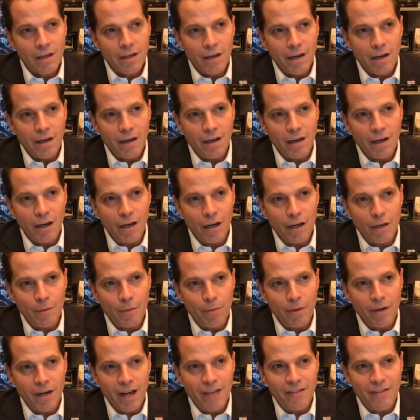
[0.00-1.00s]

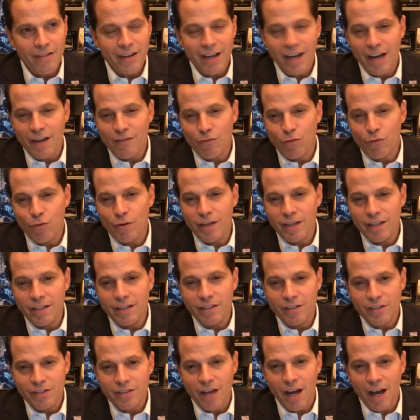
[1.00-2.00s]
But I think I've
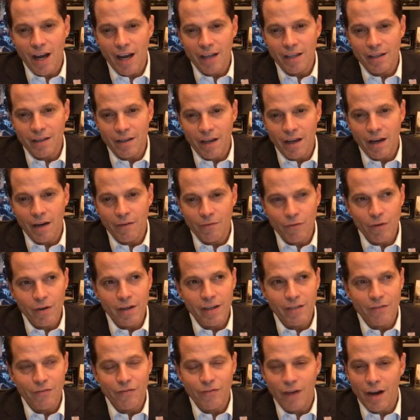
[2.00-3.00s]

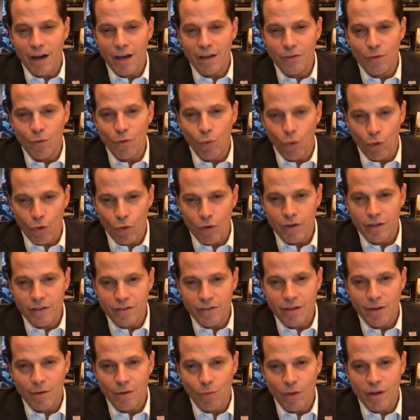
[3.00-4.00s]
redefined the word in
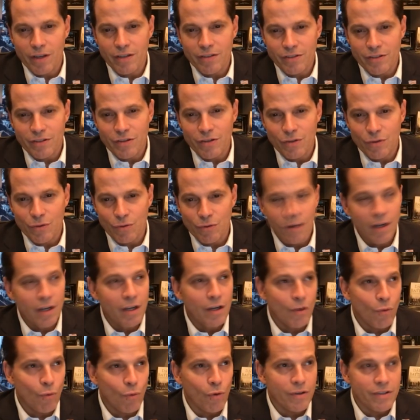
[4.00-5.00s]
some ways too,
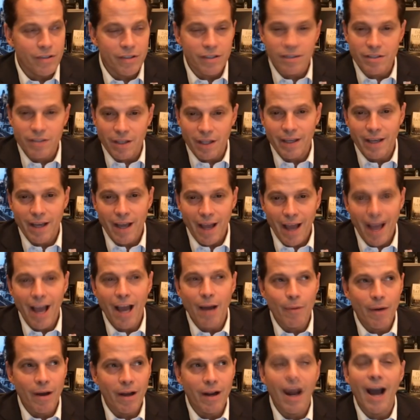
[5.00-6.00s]
which is like,
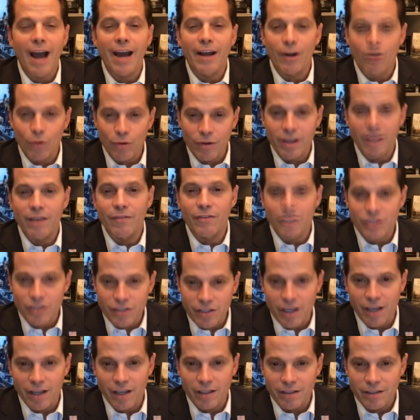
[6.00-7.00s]
how about I don't give a
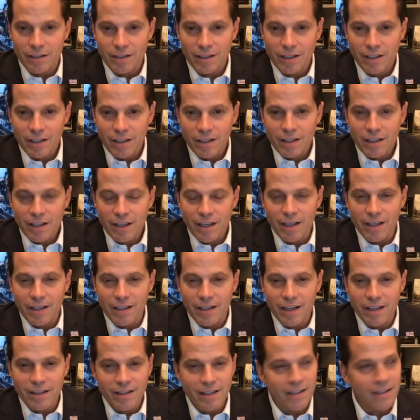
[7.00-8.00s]
shit?
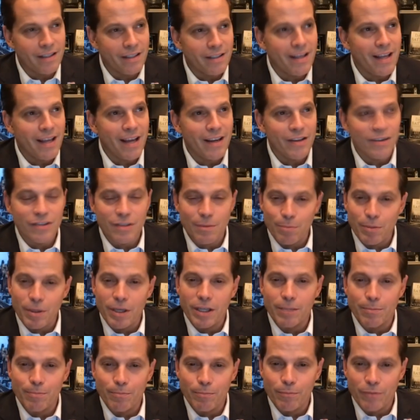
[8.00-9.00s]
And I think that is a
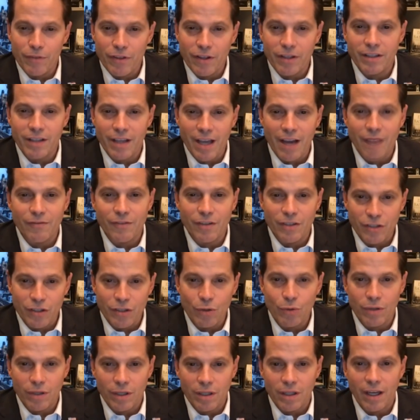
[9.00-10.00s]
big thing you have to
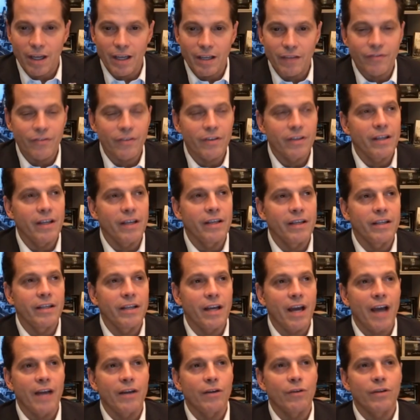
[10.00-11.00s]
do in life.
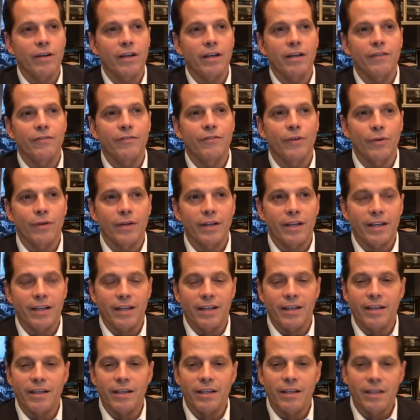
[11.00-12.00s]
I don't care if you're a
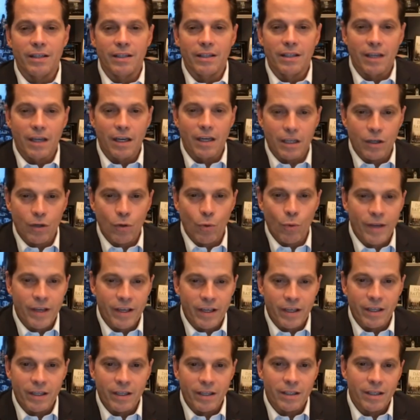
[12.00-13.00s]
king, a
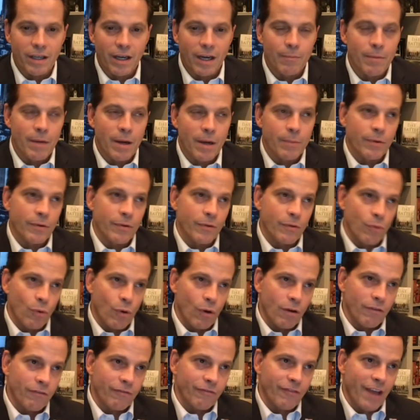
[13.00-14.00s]
queen, a member of the
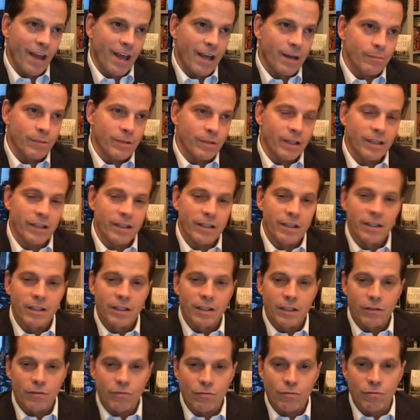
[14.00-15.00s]
royal family,
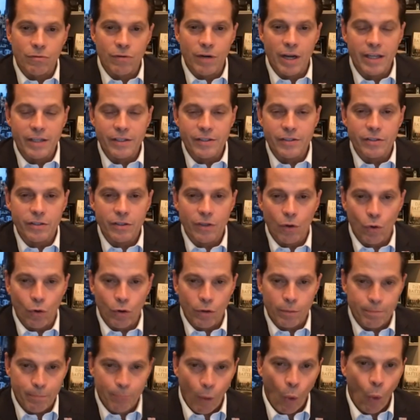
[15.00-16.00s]
rich
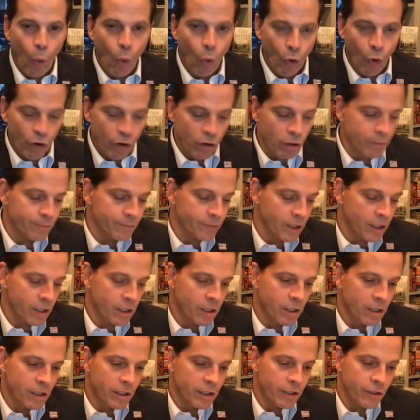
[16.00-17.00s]
or poor.
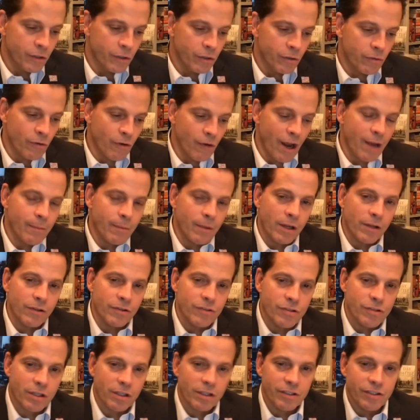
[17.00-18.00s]
Your
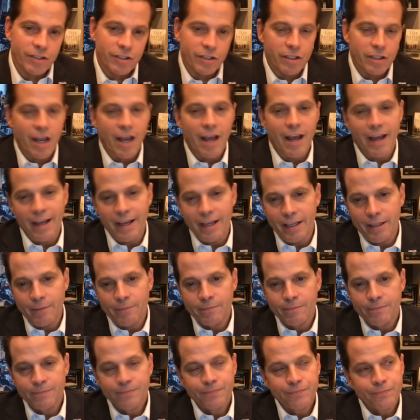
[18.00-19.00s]
grandmother's
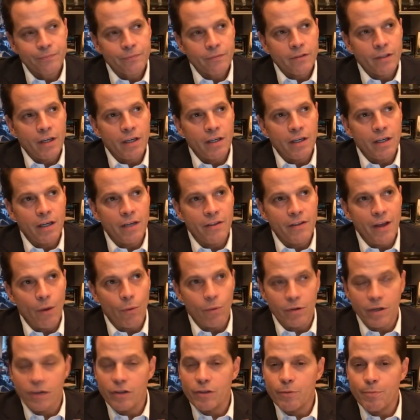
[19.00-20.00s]
cliche
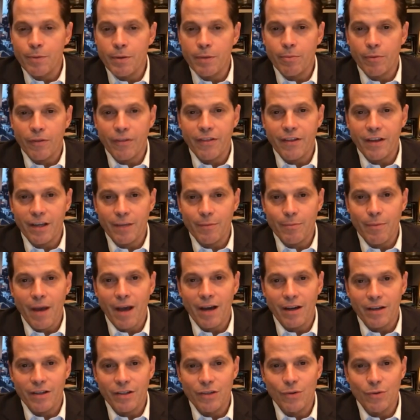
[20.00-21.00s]
that what other people think
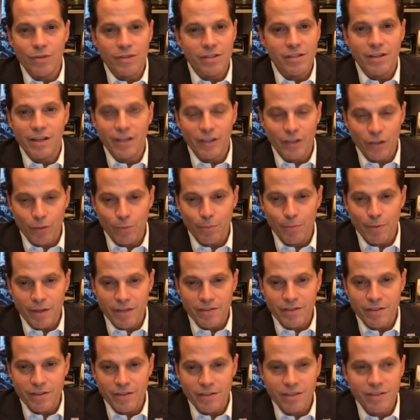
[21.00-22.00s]
about you is none of your
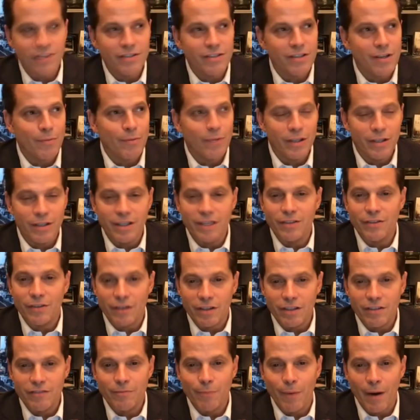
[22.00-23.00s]
business is something you need to
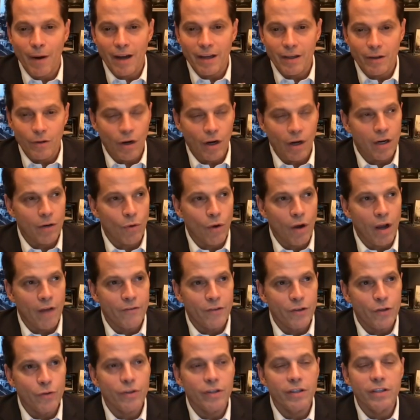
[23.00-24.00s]
live by. Well, if
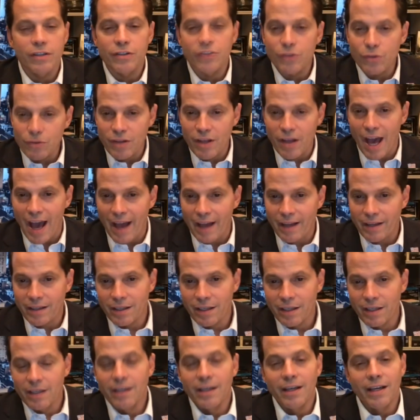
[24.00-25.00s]
you can do that,
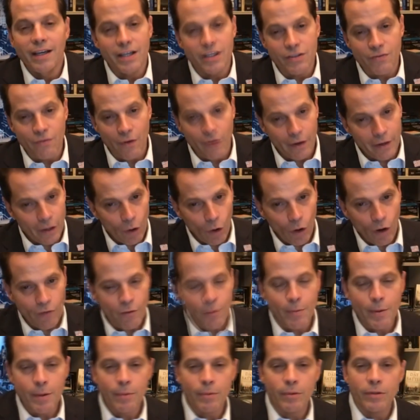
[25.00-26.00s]
and it's very hard
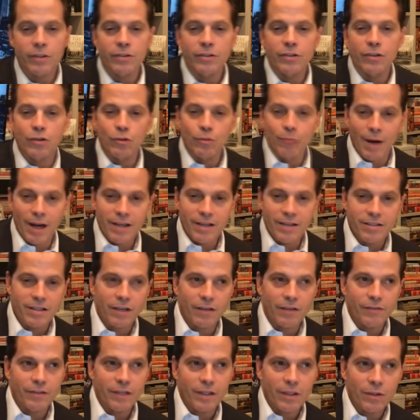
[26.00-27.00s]
for people to do,
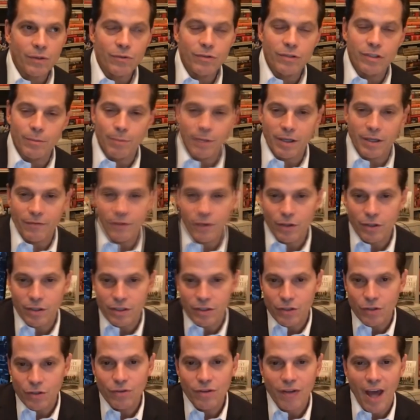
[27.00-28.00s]
myself included, but if you can
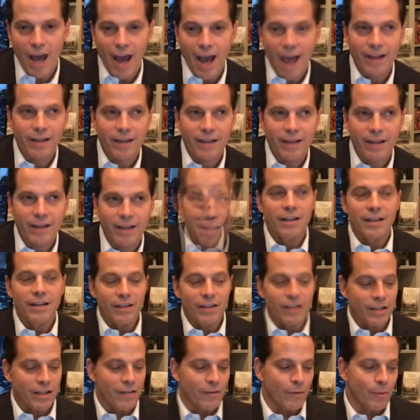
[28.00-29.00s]
do that,
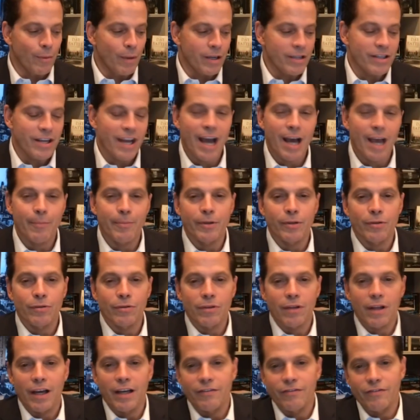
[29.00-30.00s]
you live a much happier
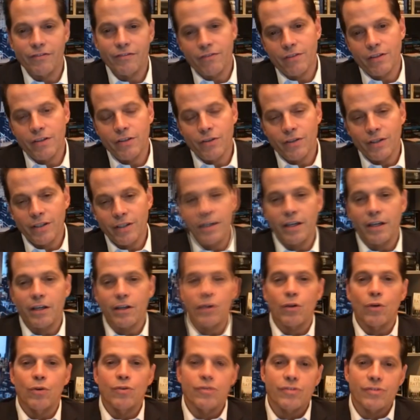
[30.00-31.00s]
life and you can get
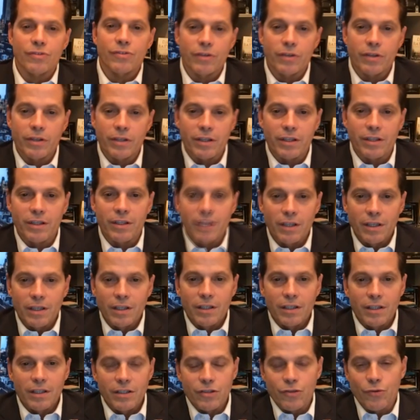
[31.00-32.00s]
closer to the
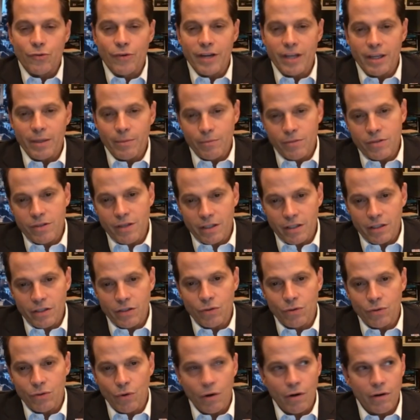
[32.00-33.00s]
dreams that
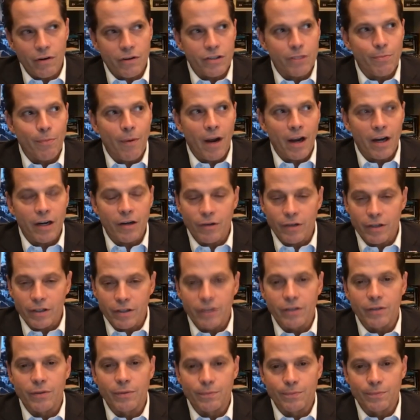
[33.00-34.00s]
you are aspiring
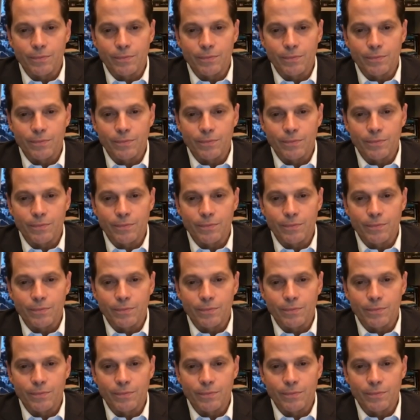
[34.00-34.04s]
to.